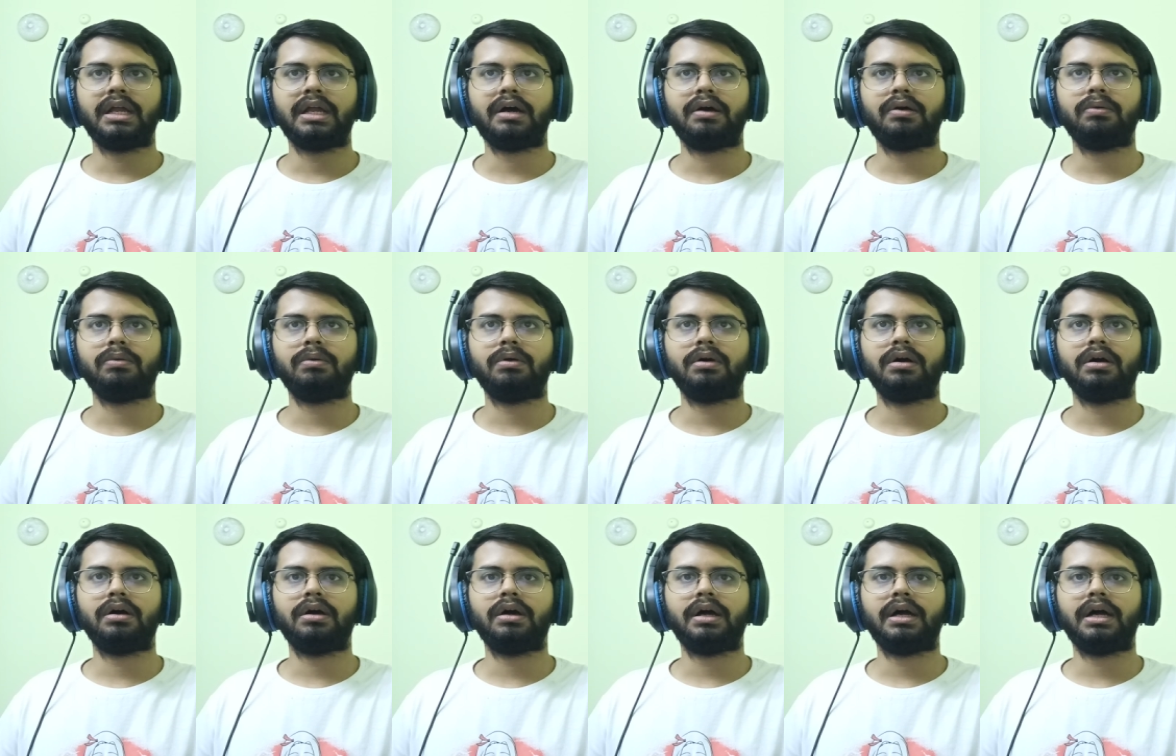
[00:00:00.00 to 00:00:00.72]

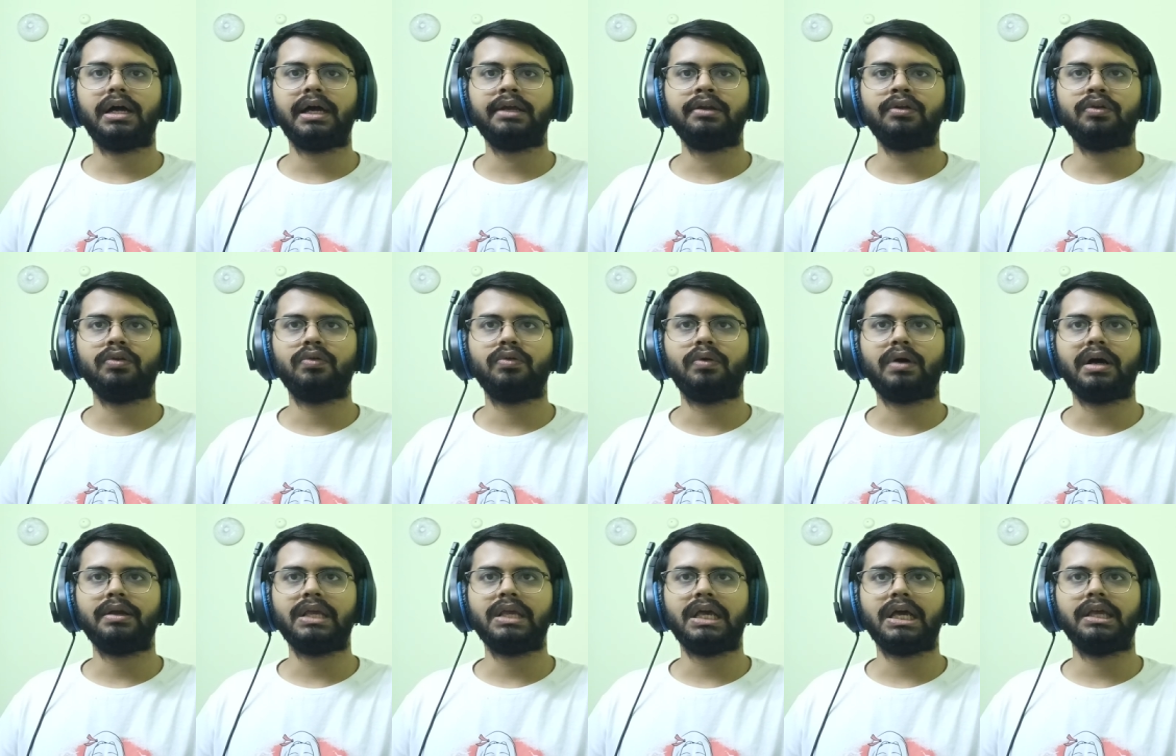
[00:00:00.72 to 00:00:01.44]
Now, I don't
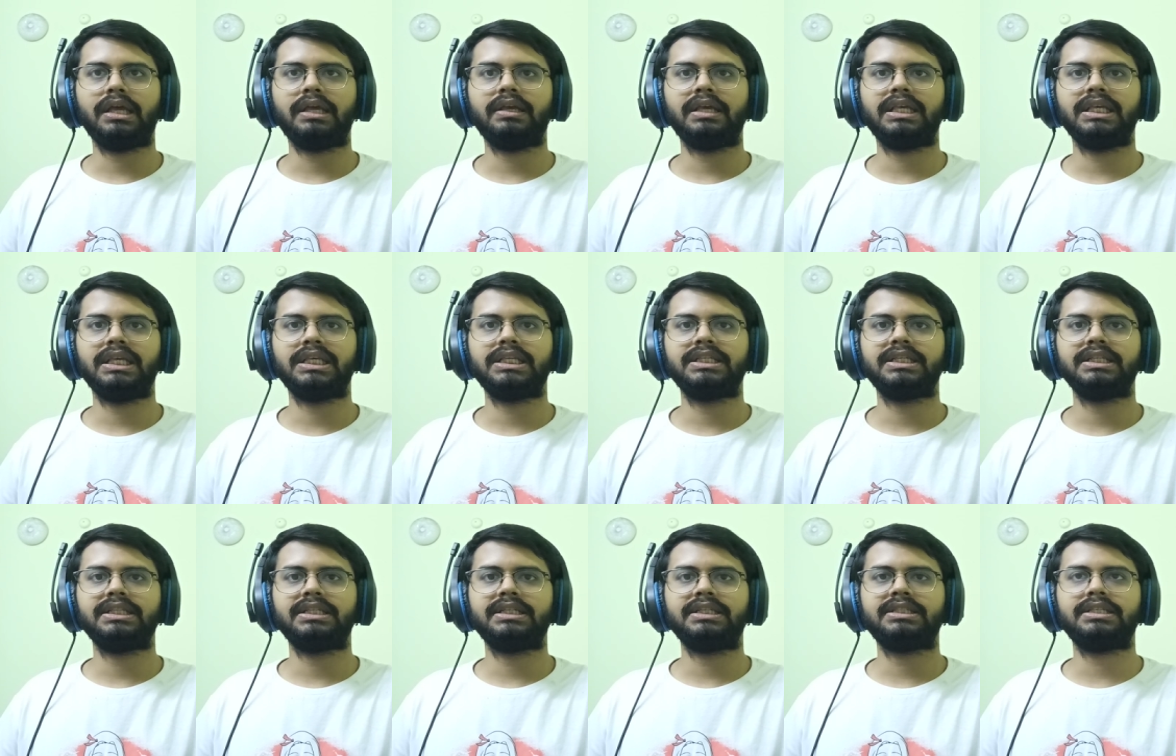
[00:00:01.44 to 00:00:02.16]
know,
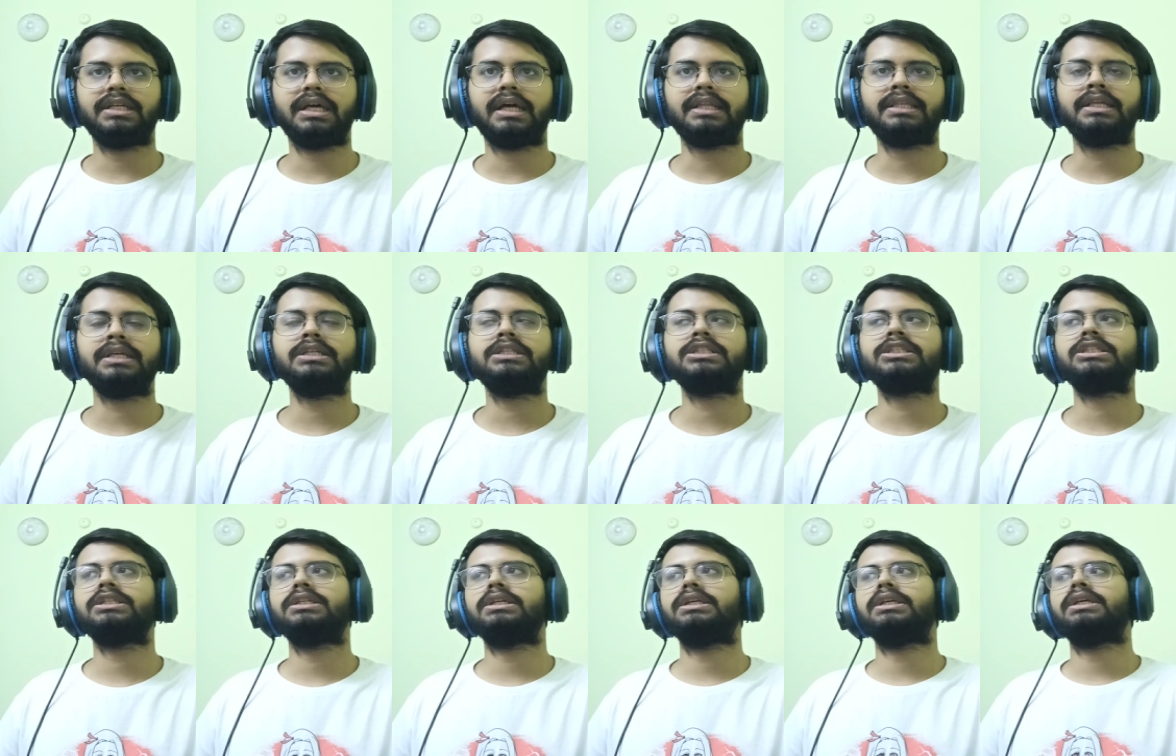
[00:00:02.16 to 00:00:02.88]
I
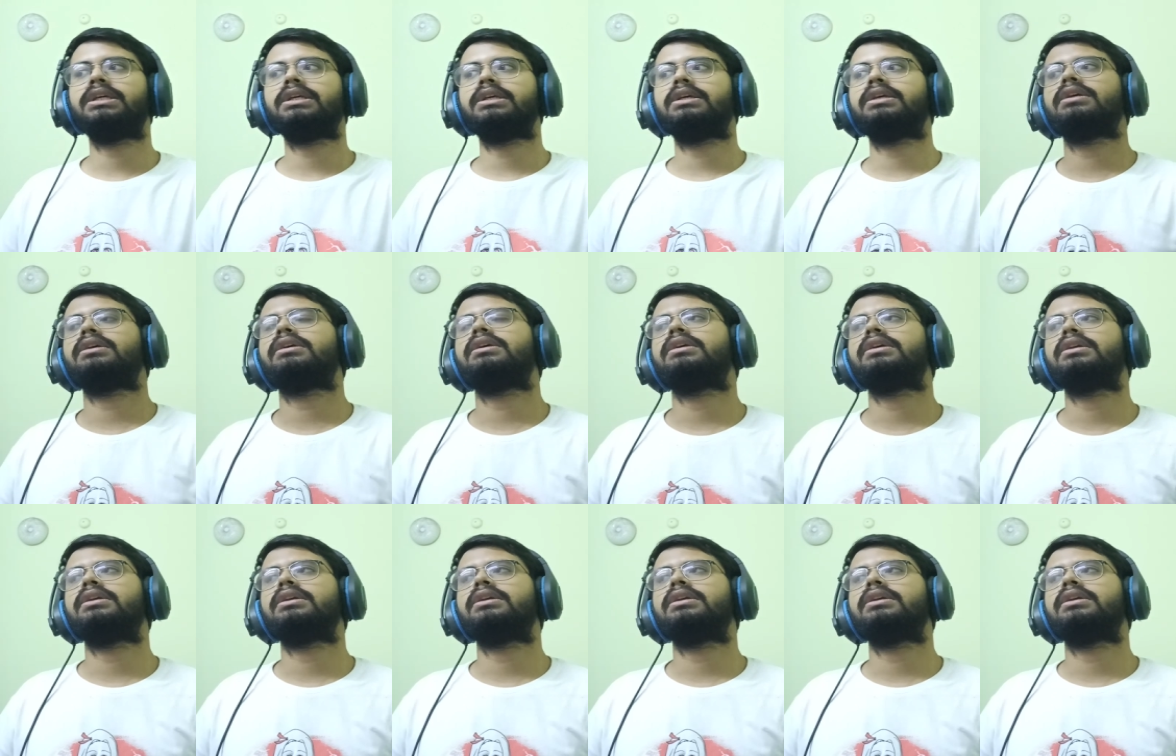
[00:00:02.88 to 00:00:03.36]
think he's